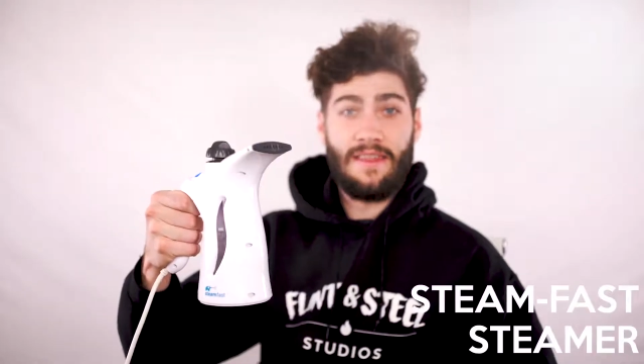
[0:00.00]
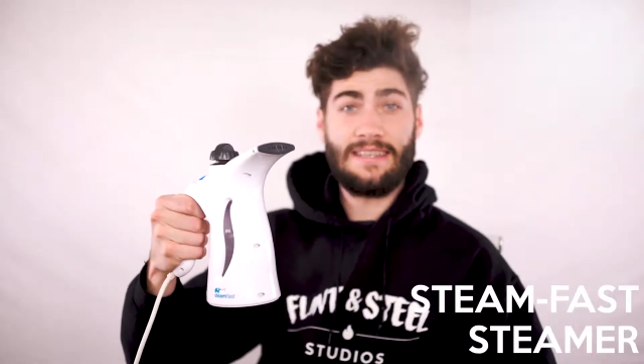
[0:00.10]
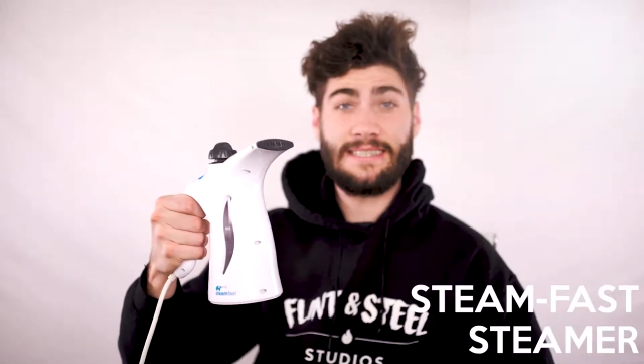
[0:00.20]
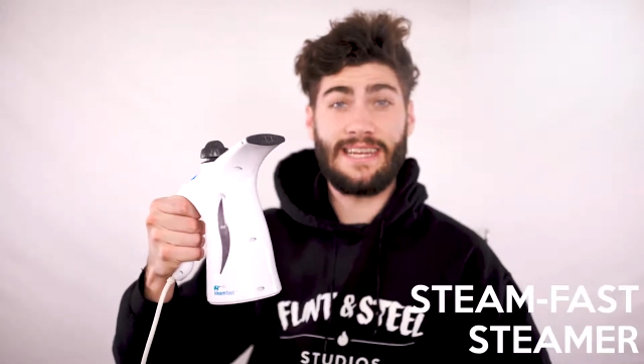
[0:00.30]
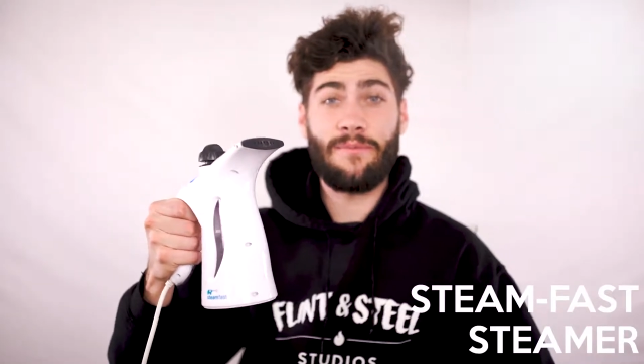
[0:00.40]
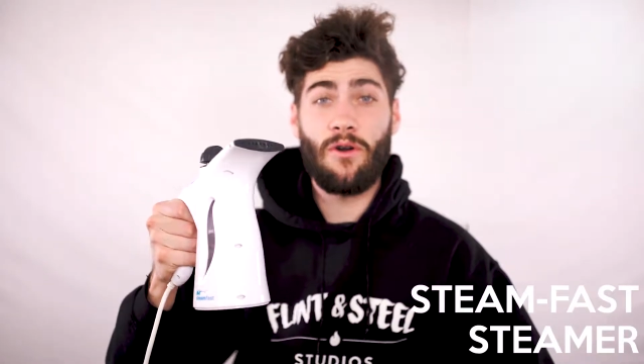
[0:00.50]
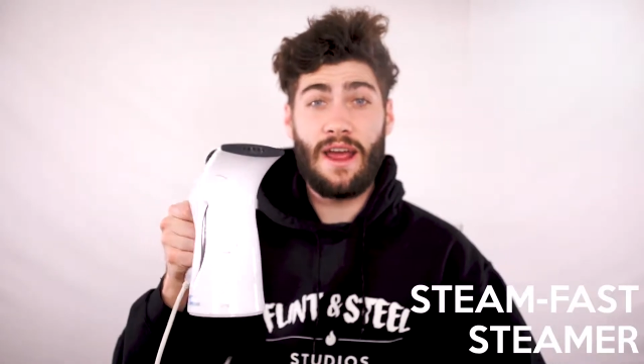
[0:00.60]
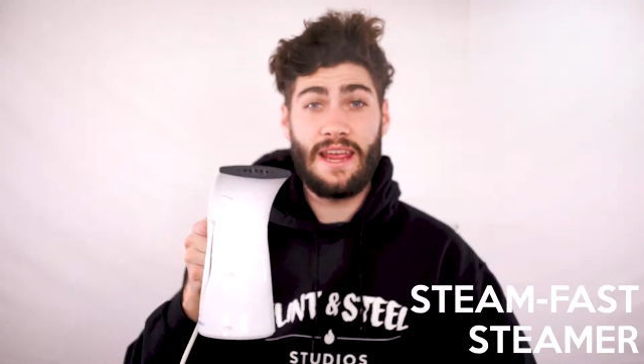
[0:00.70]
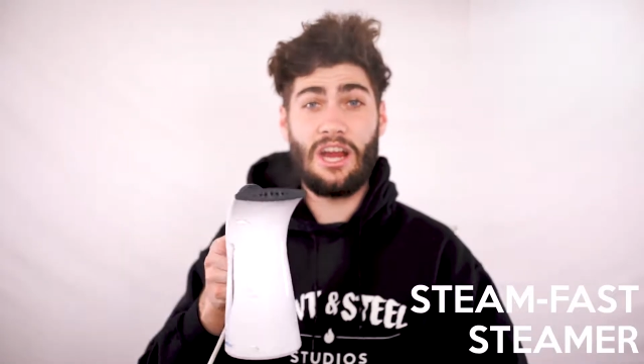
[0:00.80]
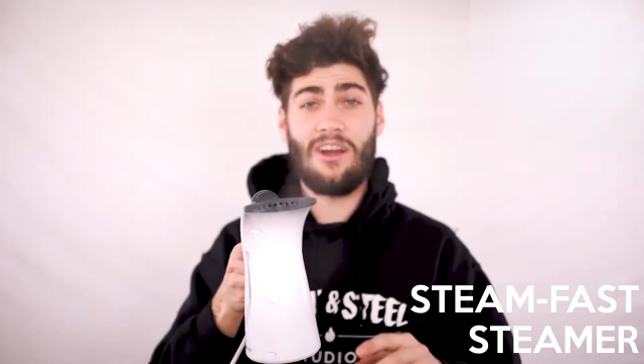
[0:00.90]
this steamer
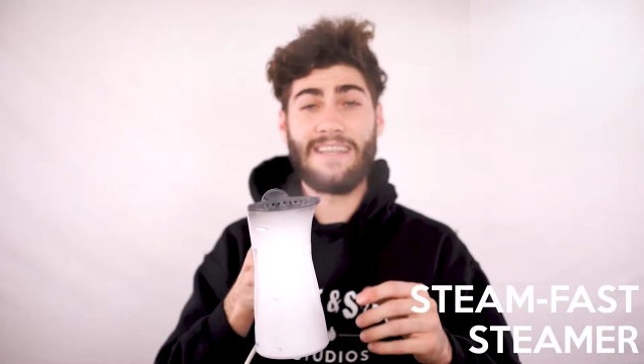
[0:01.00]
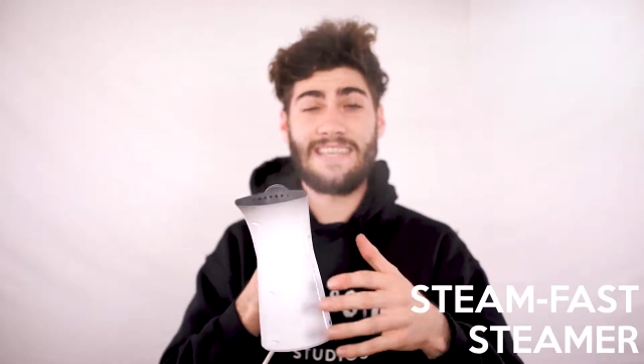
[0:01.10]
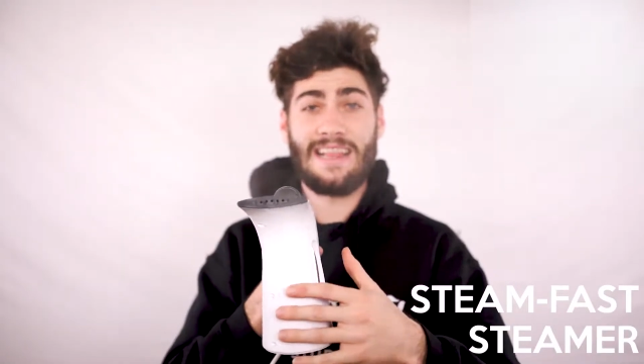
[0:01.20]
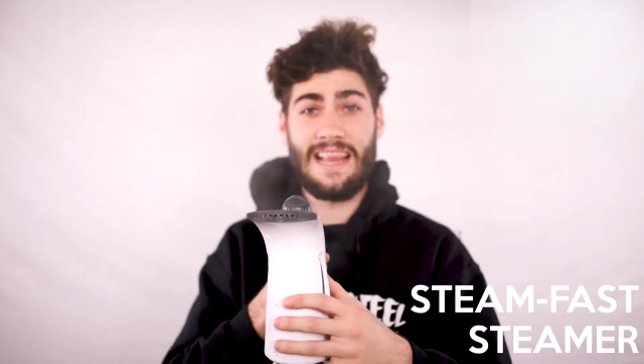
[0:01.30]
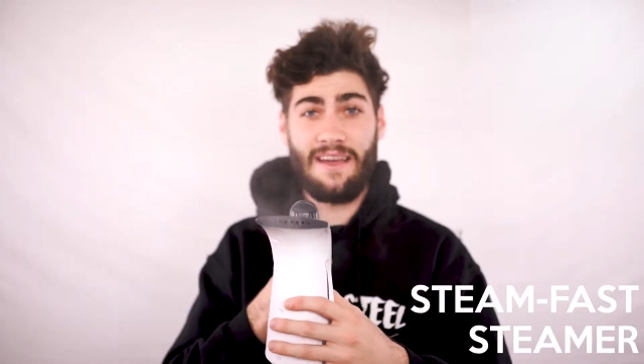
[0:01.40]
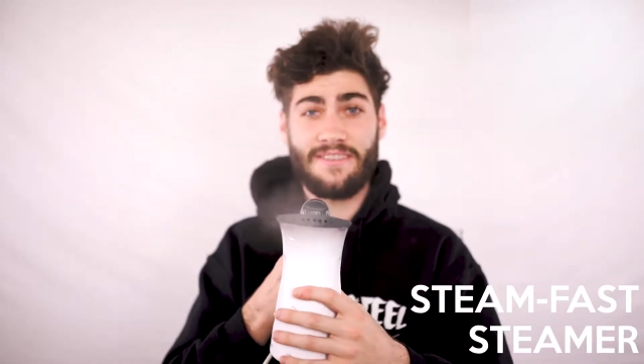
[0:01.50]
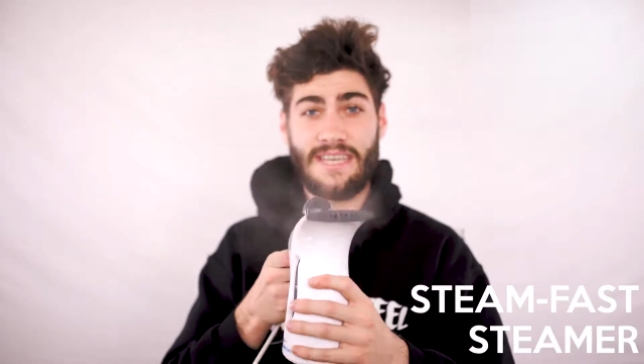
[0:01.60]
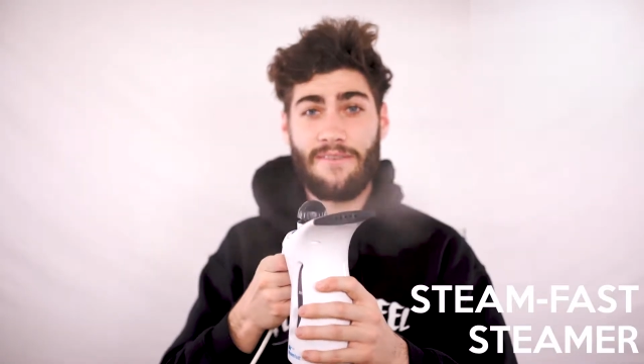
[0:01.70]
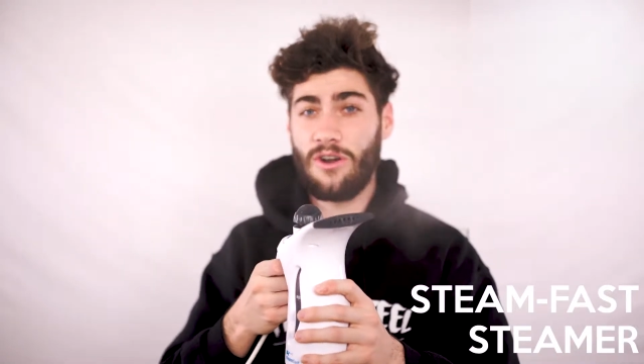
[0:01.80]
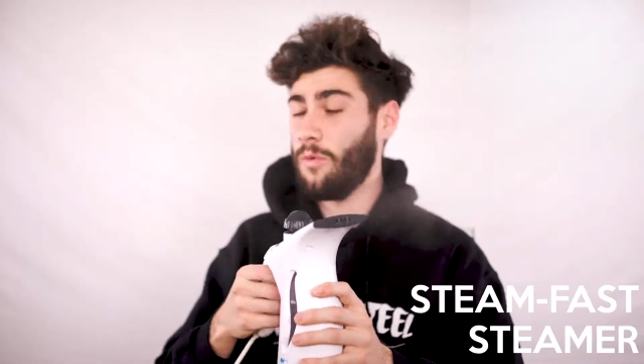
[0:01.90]
right here is a
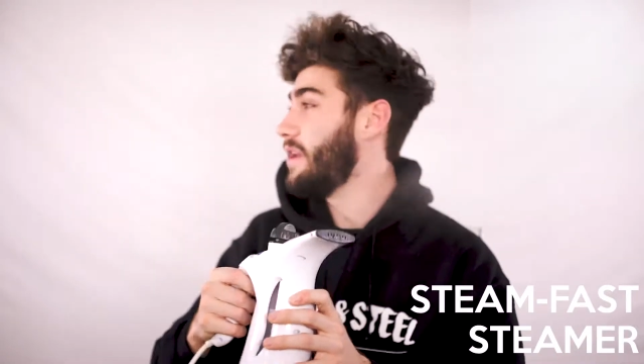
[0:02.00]
lifesaver